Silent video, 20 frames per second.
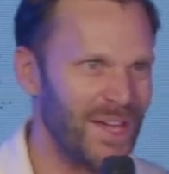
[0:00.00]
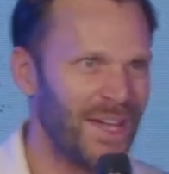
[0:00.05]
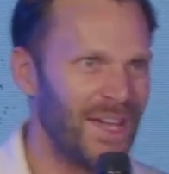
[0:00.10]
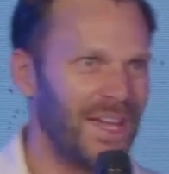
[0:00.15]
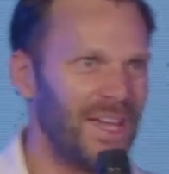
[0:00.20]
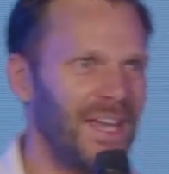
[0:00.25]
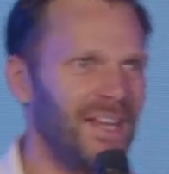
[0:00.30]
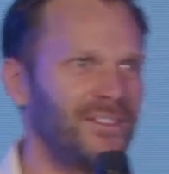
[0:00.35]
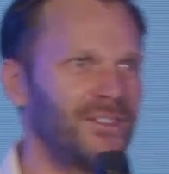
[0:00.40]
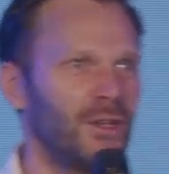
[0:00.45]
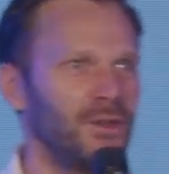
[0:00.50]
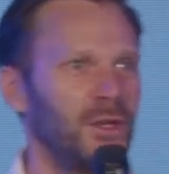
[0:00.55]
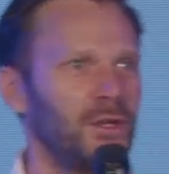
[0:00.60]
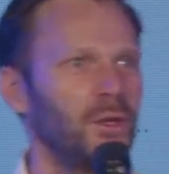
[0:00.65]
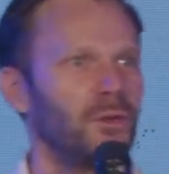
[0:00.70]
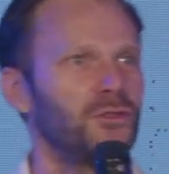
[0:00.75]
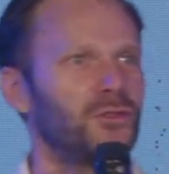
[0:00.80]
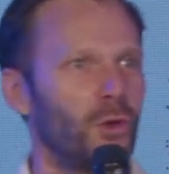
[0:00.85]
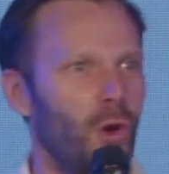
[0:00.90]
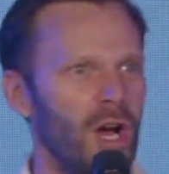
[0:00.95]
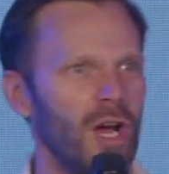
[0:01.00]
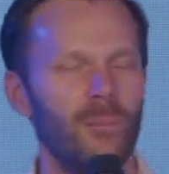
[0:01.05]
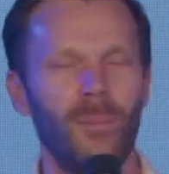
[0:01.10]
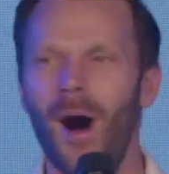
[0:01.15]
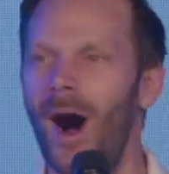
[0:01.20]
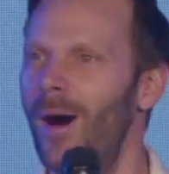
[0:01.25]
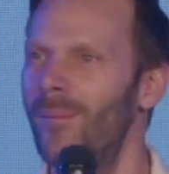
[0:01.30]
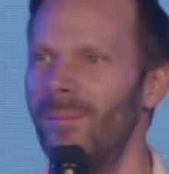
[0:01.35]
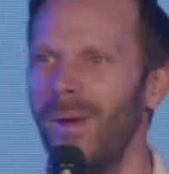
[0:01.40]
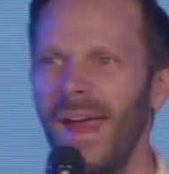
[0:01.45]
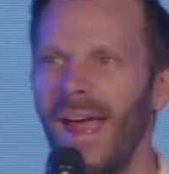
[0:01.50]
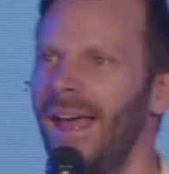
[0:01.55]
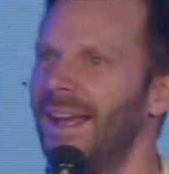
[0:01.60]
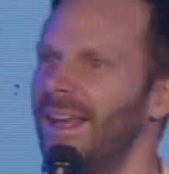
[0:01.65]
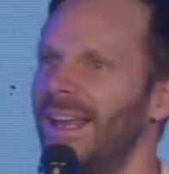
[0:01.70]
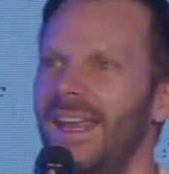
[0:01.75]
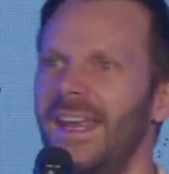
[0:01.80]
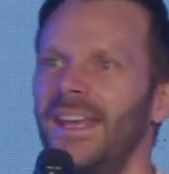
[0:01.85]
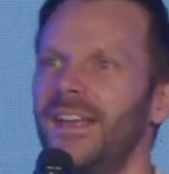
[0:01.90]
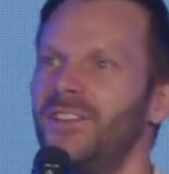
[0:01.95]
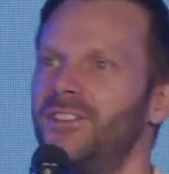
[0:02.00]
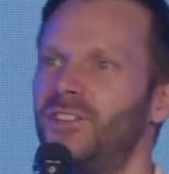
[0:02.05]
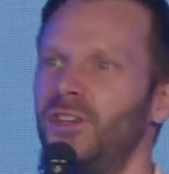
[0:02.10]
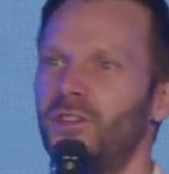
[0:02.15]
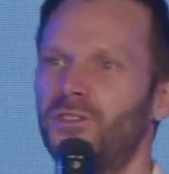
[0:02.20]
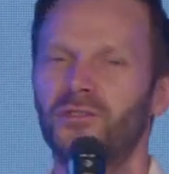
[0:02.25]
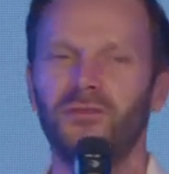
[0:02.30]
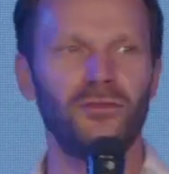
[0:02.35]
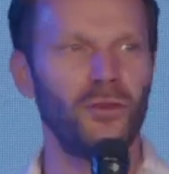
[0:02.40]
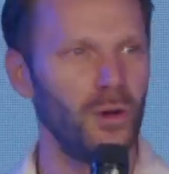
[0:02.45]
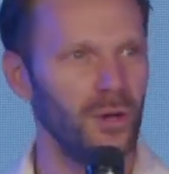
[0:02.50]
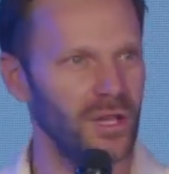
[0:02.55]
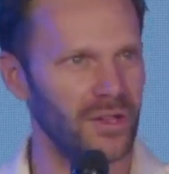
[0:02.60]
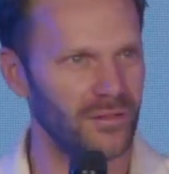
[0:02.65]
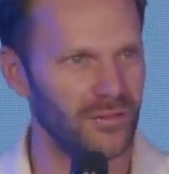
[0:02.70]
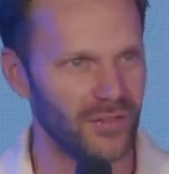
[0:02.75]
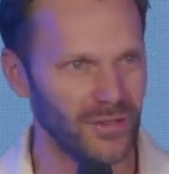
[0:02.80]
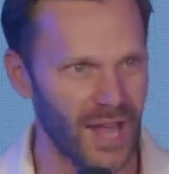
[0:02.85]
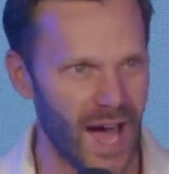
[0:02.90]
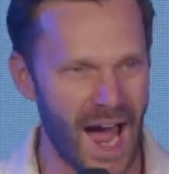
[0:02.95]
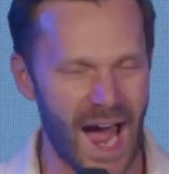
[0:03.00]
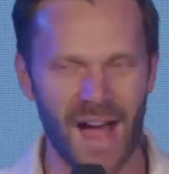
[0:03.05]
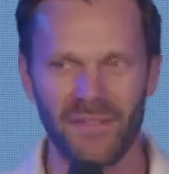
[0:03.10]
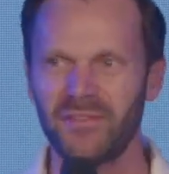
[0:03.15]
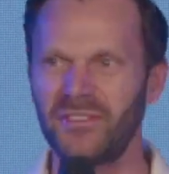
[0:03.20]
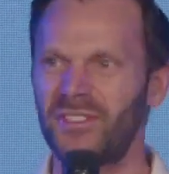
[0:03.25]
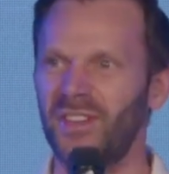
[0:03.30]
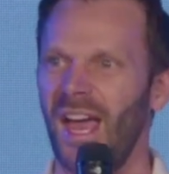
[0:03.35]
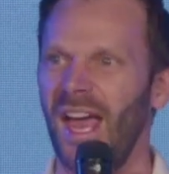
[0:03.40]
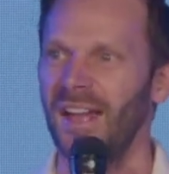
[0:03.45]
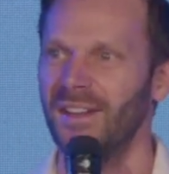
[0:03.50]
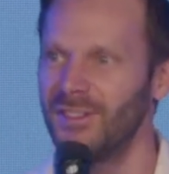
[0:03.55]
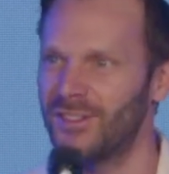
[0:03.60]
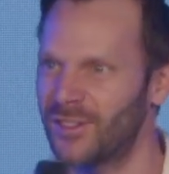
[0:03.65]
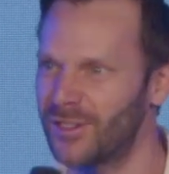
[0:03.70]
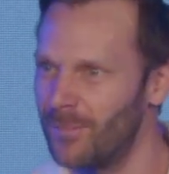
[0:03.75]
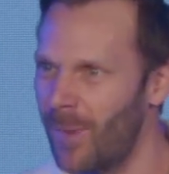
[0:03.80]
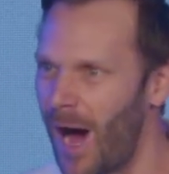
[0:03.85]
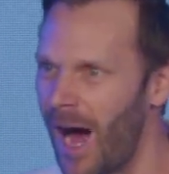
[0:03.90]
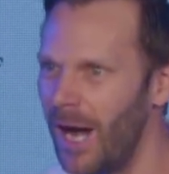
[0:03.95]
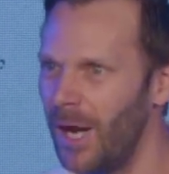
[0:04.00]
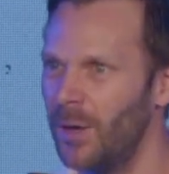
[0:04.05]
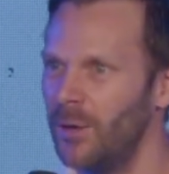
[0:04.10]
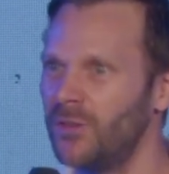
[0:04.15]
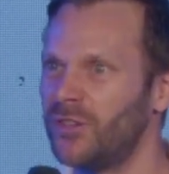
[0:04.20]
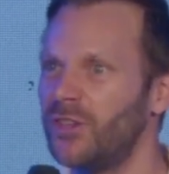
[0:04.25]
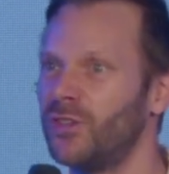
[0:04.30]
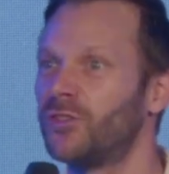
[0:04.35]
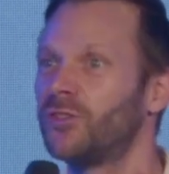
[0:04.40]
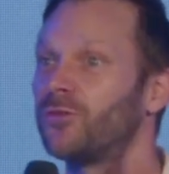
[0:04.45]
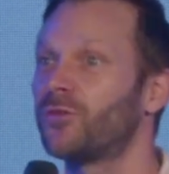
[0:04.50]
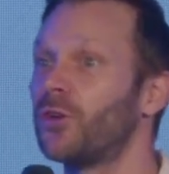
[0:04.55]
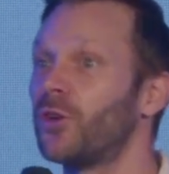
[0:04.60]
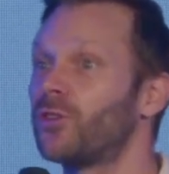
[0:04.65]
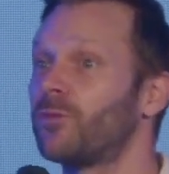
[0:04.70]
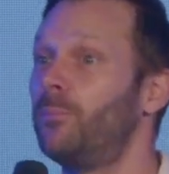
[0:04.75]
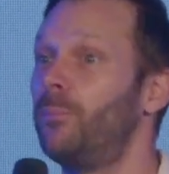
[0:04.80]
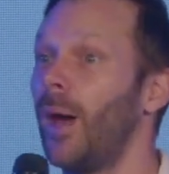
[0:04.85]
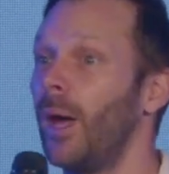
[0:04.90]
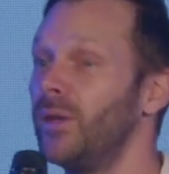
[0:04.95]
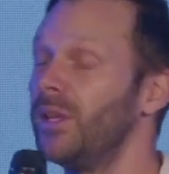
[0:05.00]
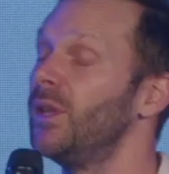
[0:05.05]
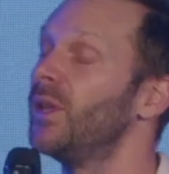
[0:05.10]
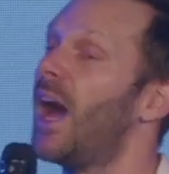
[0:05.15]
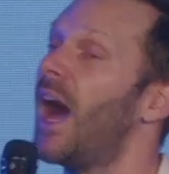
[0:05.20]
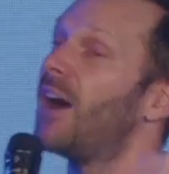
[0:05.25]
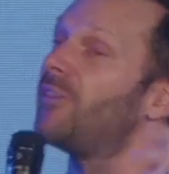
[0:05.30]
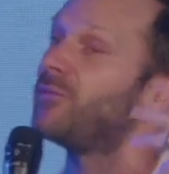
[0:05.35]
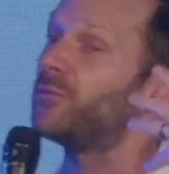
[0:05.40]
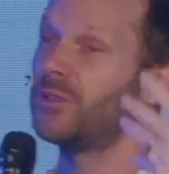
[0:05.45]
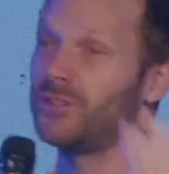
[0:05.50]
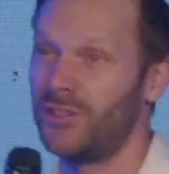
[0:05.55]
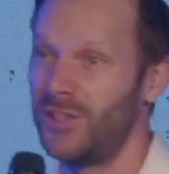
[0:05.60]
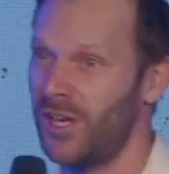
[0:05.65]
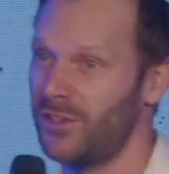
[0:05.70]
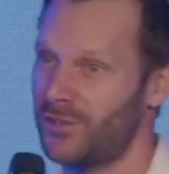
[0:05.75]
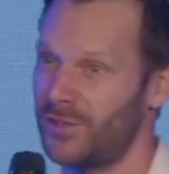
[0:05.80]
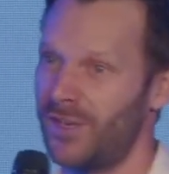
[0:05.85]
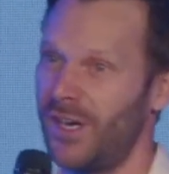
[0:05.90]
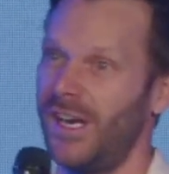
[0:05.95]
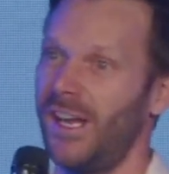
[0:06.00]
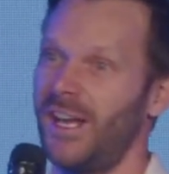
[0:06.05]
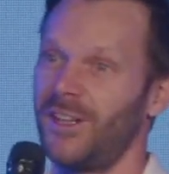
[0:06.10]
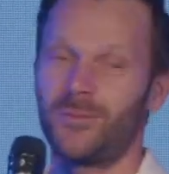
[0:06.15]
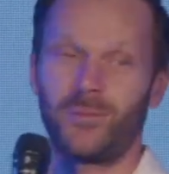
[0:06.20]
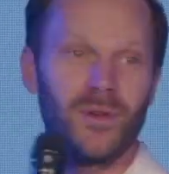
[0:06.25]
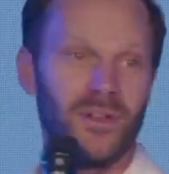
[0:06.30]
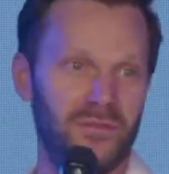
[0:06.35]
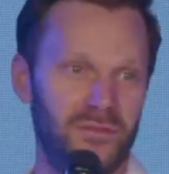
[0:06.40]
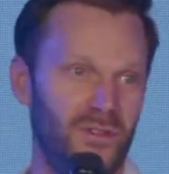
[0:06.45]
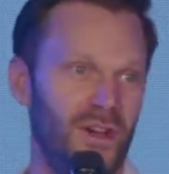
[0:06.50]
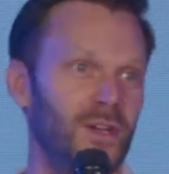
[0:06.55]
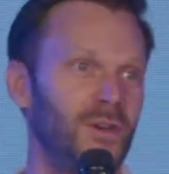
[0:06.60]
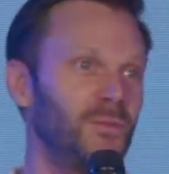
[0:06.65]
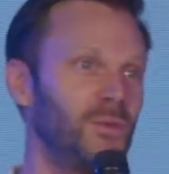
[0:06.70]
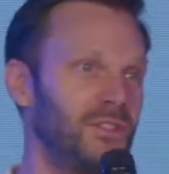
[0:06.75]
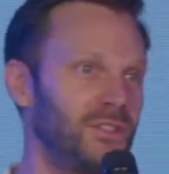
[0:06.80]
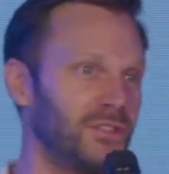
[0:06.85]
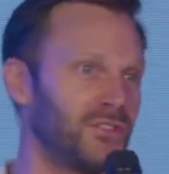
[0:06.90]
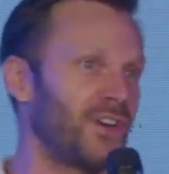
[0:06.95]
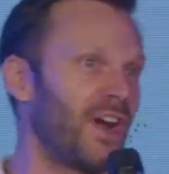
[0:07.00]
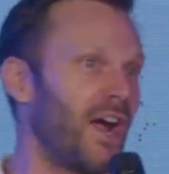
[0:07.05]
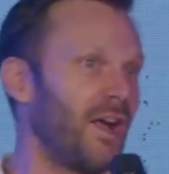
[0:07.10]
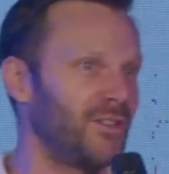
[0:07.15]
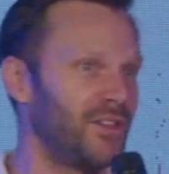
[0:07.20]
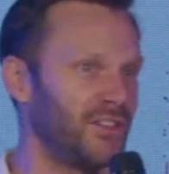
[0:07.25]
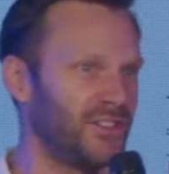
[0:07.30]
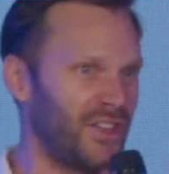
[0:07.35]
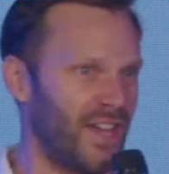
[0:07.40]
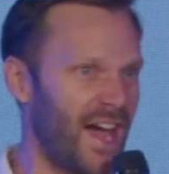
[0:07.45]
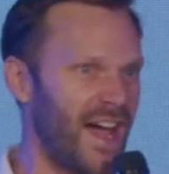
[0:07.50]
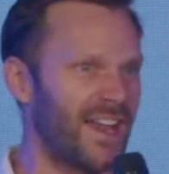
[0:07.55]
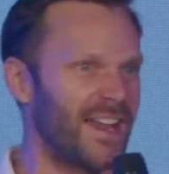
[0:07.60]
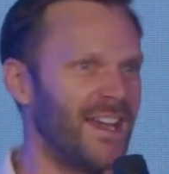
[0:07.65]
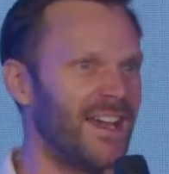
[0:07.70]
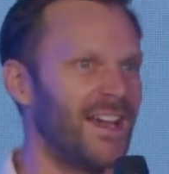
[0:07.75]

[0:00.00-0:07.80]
He's a little joy bomb, man. He is just full of laughs and smiles. His first belly laugh was yesterday. That's pretty fun when your child does that.